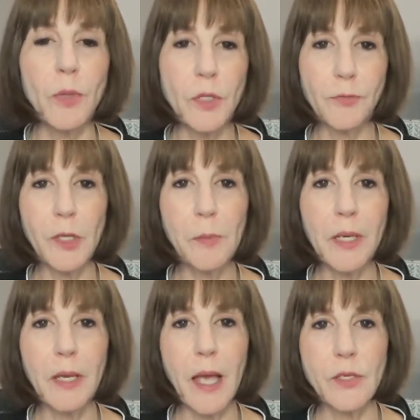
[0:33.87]
But the
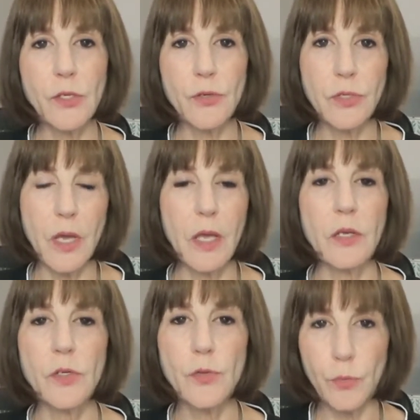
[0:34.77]
flippening, as you
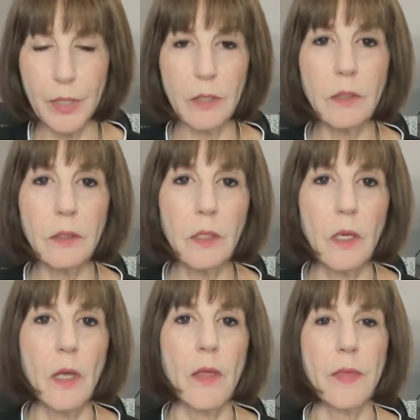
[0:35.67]
say, is real.
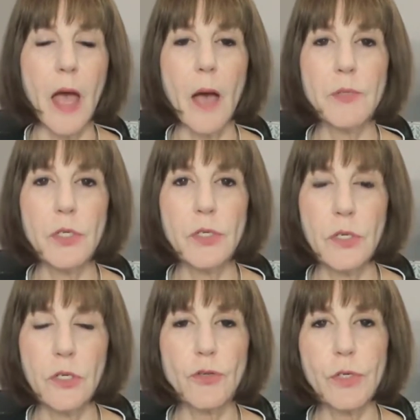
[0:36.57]
The options
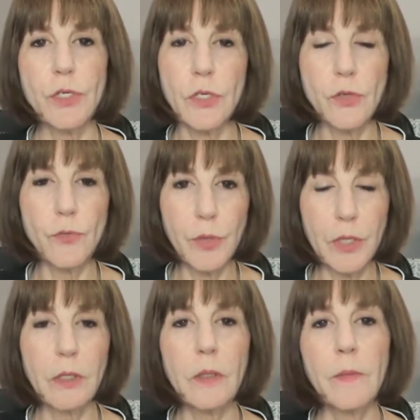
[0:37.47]
interest is
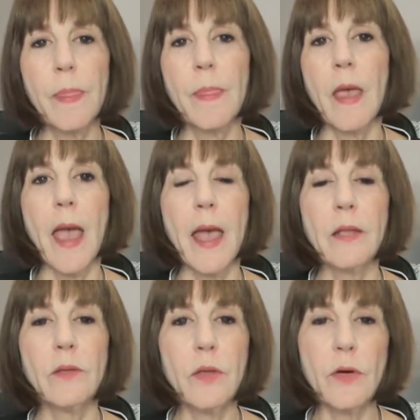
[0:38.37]
real.
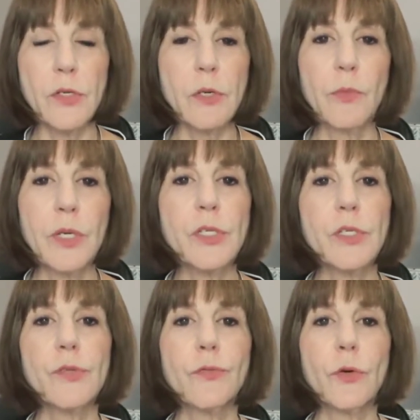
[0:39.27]
And there are some
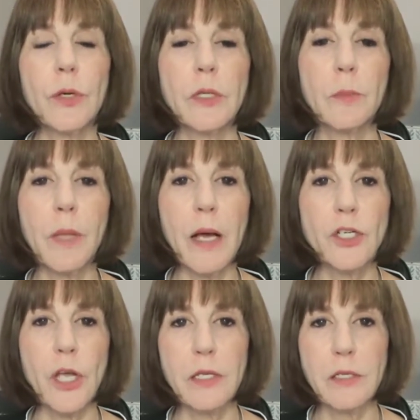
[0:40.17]
reasons for it. The
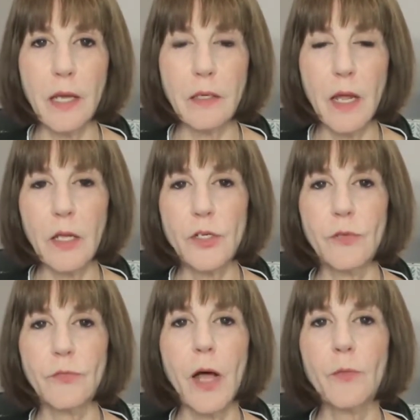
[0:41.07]
blockchain technology
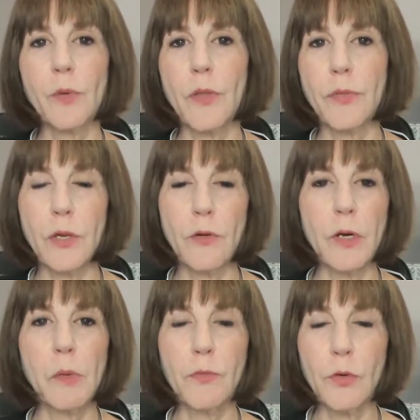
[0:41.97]
involved with
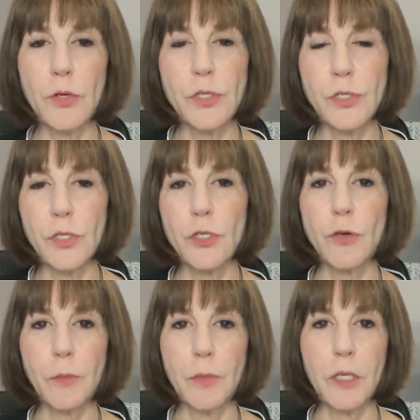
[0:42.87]
Ethereum, of course, is
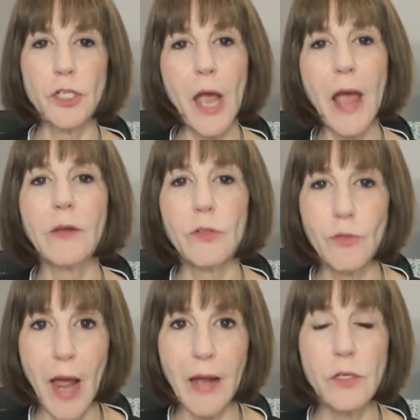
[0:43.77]
extremely
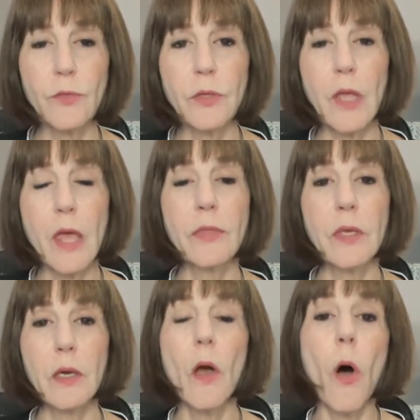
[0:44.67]
attractive. And then
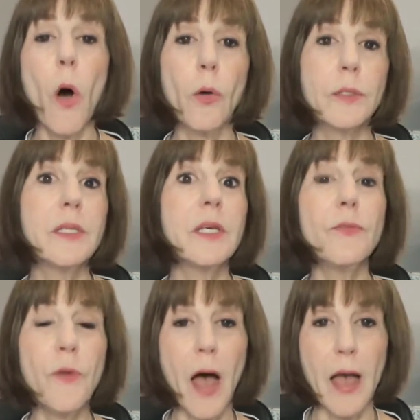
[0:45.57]
the whole
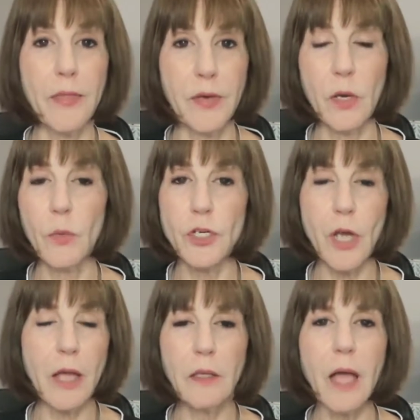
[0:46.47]
DeFi thing,
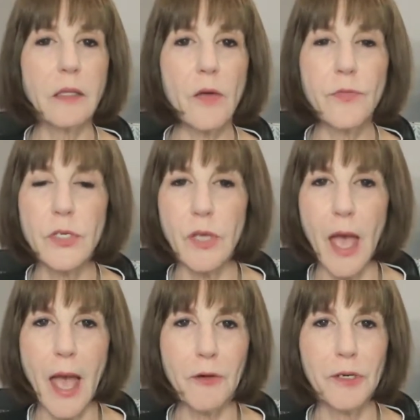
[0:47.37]
which I love these
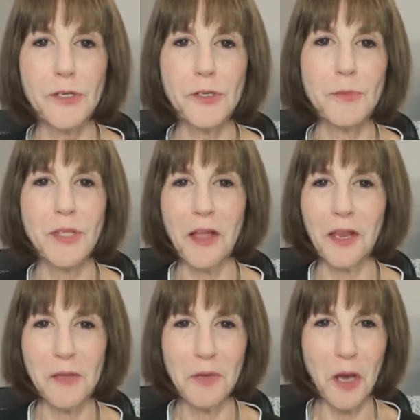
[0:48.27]
acronyms
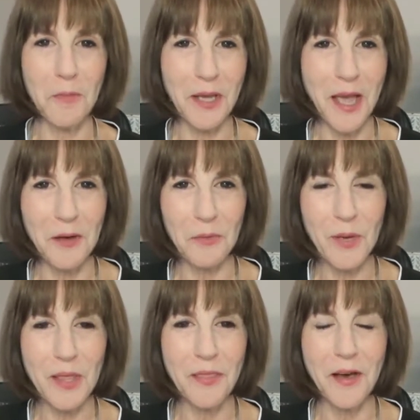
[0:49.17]
that keep coming out
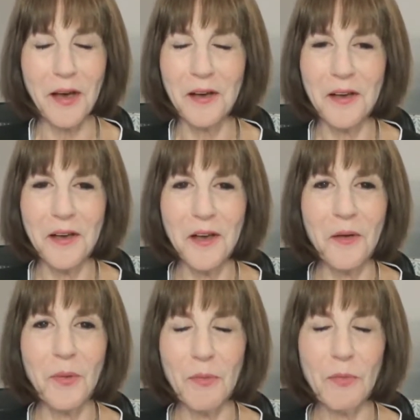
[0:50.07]
with,
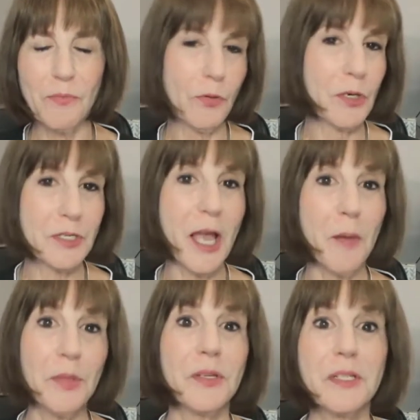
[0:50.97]
for
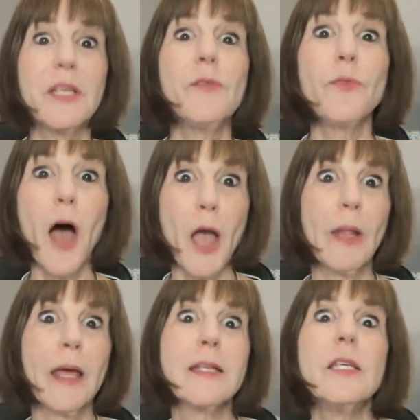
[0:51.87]
example, the DeFi,
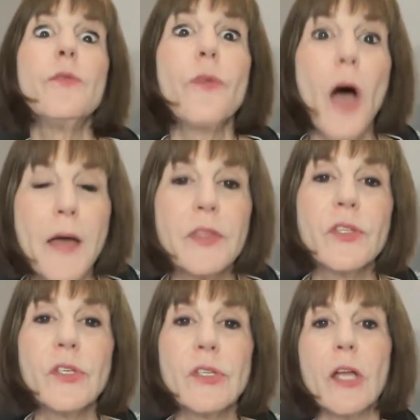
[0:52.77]
like DeFi, the
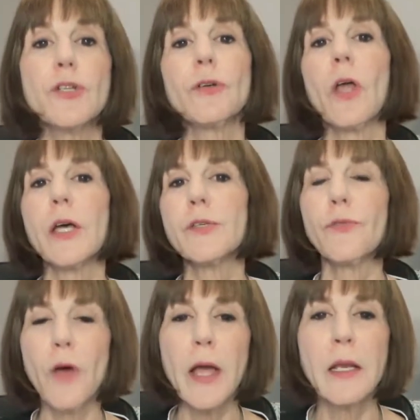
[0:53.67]
decentralized
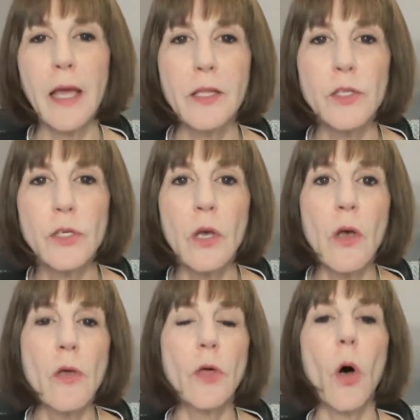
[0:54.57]
finance,
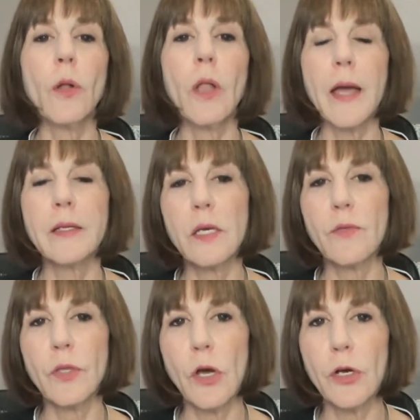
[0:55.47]
the whole idea
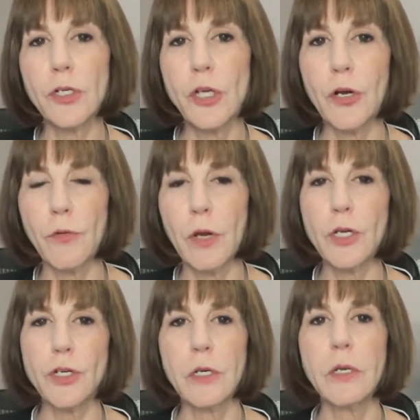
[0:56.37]
of the younger
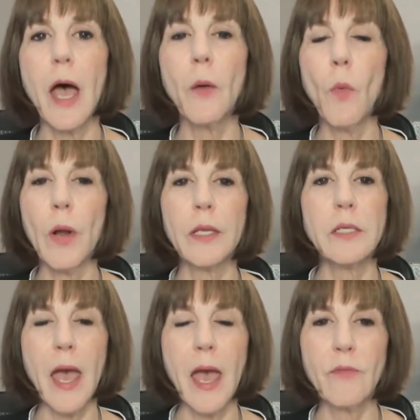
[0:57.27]
generation not wanting
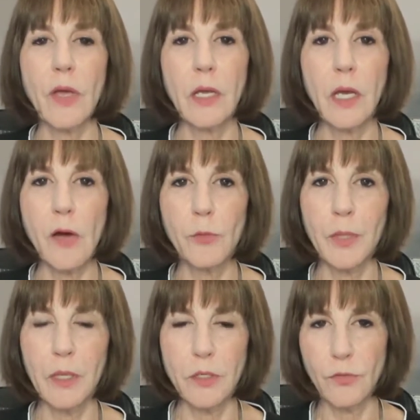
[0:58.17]
to have any
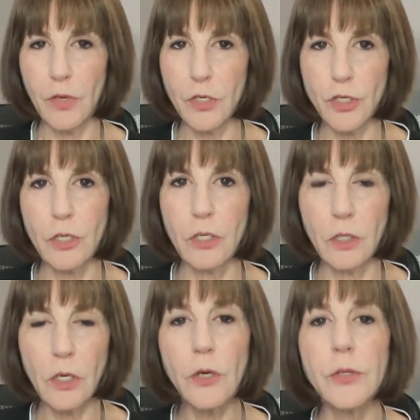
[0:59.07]
government intervention in
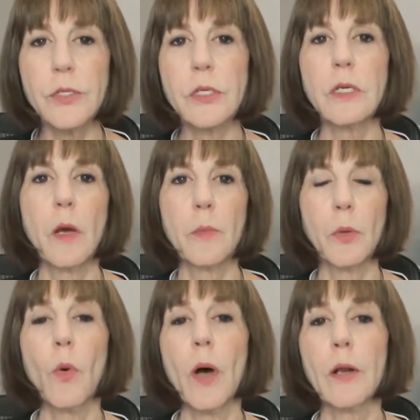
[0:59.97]
the currency,
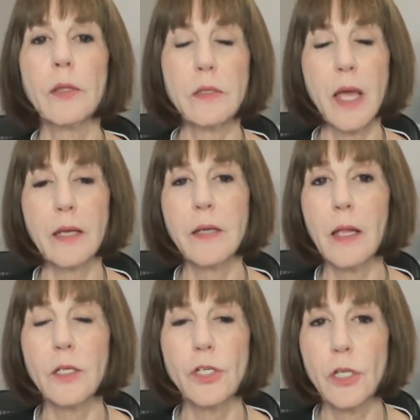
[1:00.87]
number one, and the
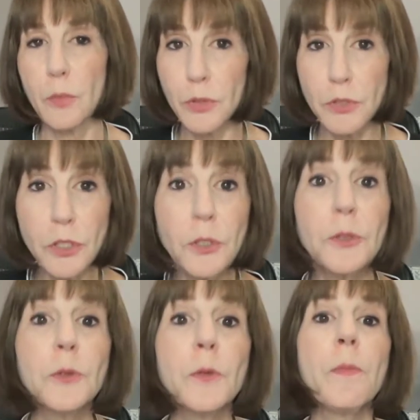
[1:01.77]
technology, number
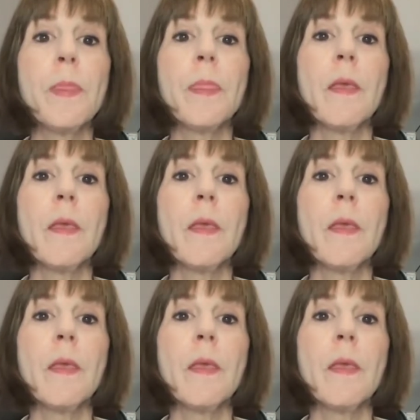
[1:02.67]
two,